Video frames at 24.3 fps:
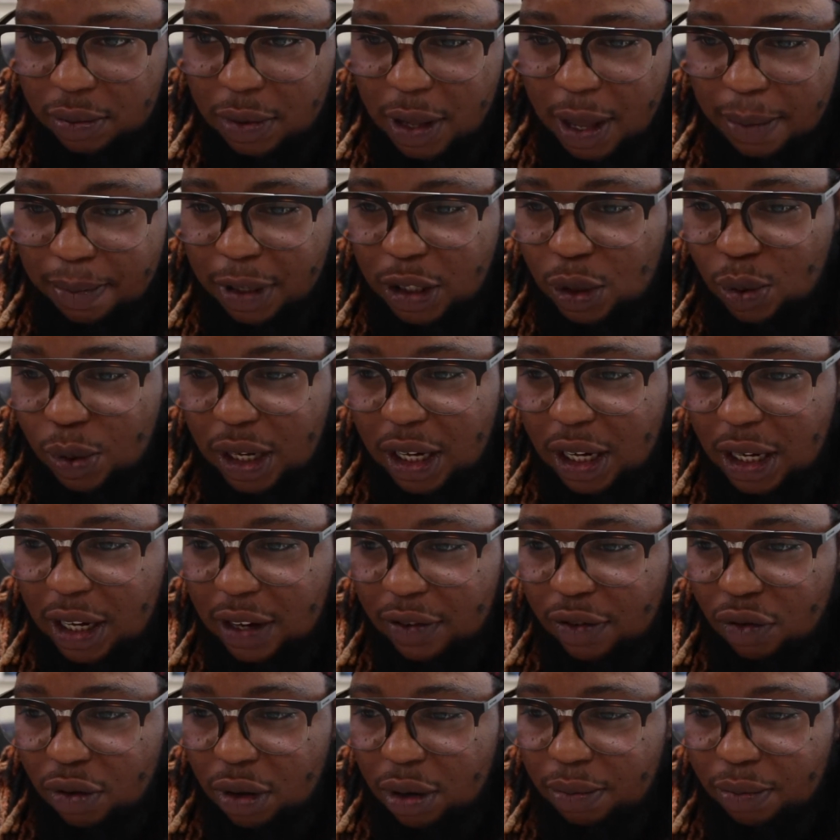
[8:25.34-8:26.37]
in between the
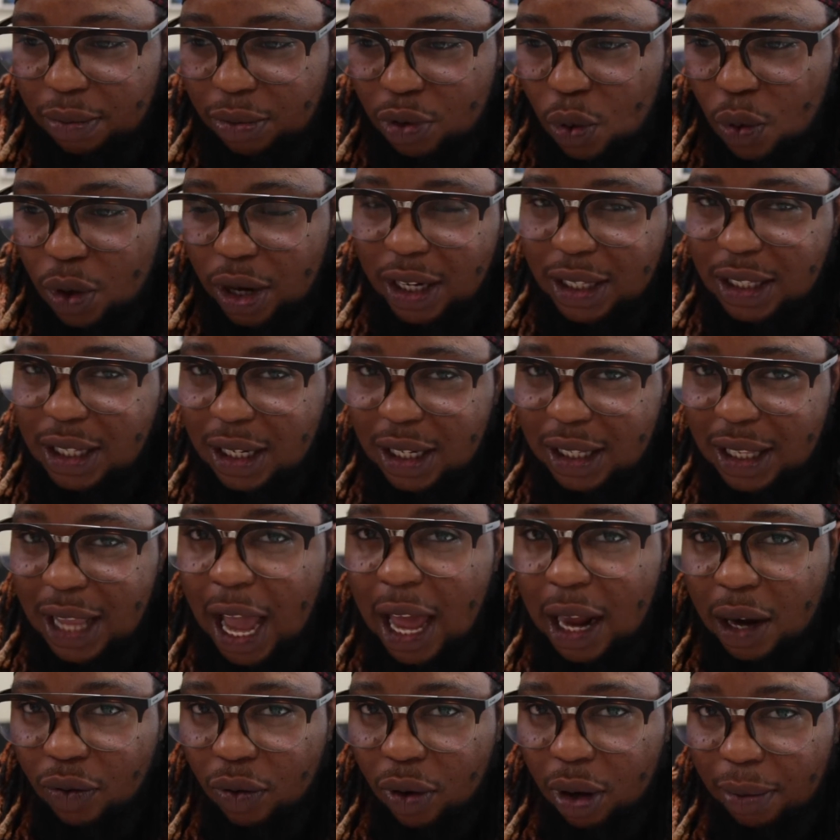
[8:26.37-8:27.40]
living room going into the
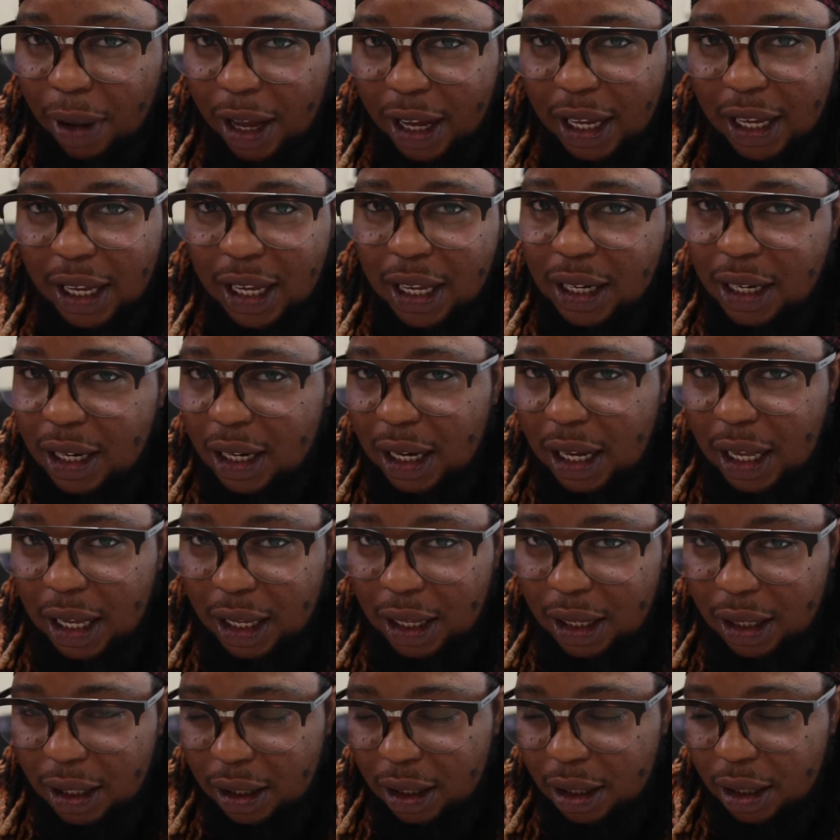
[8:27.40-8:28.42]
dining room. I get hit in the
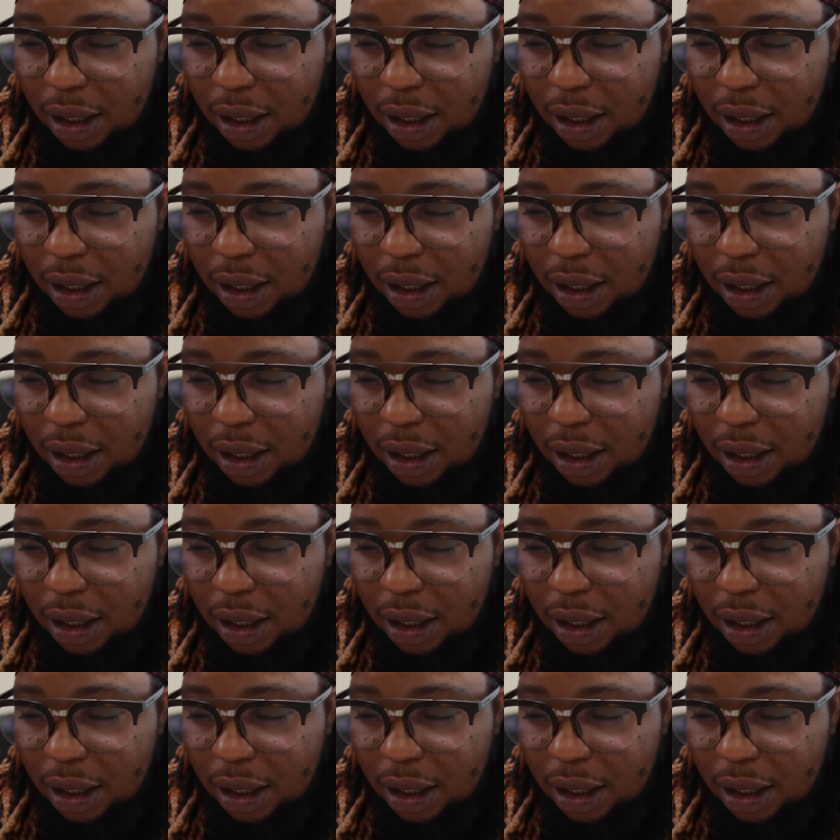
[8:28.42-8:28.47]
leg.